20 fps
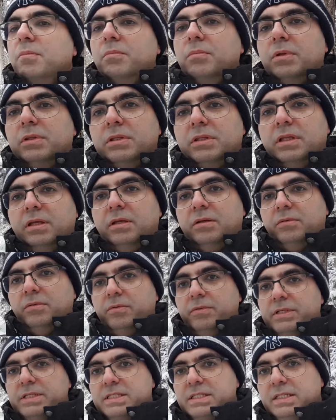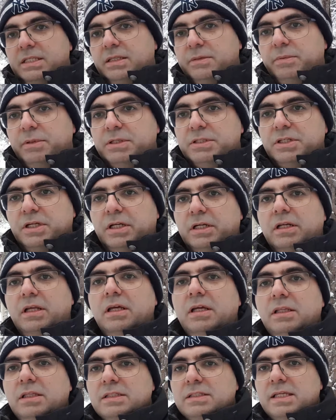But we'll see the picture
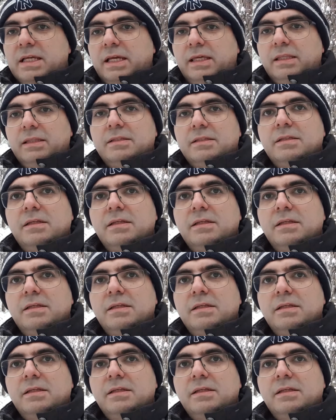in a second.